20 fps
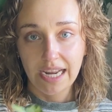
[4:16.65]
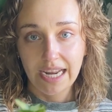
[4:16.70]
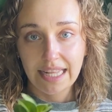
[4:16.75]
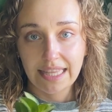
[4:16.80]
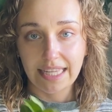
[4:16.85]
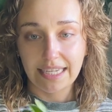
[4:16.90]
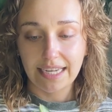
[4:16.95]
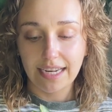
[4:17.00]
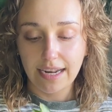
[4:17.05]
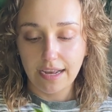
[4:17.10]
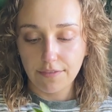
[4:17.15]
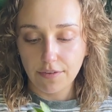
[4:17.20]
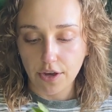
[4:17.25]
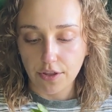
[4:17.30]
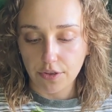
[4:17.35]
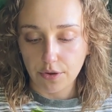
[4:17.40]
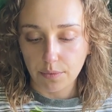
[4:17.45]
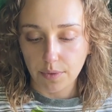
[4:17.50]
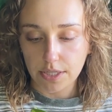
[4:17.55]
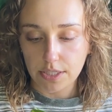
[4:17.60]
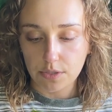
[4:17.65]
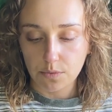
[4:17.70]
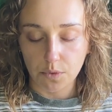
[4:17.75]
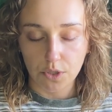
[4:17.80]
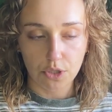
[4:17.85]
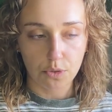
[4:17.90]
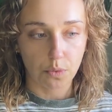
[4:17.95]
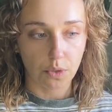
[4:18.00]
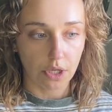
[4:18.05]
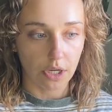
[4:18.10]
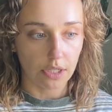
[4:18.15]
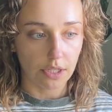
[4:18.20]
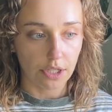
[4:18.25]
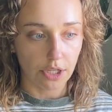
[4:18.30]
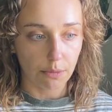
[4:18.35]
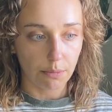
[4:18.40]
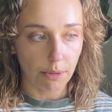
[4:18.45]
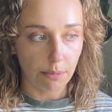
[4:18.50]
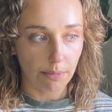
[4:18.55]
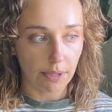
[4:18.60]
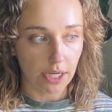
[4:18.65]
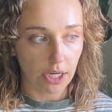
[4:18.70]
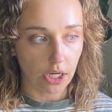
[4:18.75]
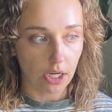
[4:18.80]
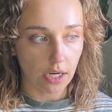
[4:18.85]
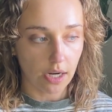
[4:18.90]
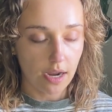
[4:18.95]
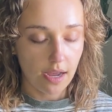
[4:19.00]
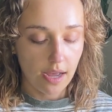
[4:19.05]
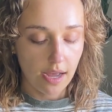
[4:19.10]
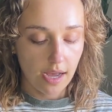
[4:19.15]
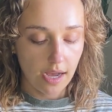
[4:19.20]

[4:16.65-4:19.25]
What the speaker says: They did have other ones which were a little bit bigger,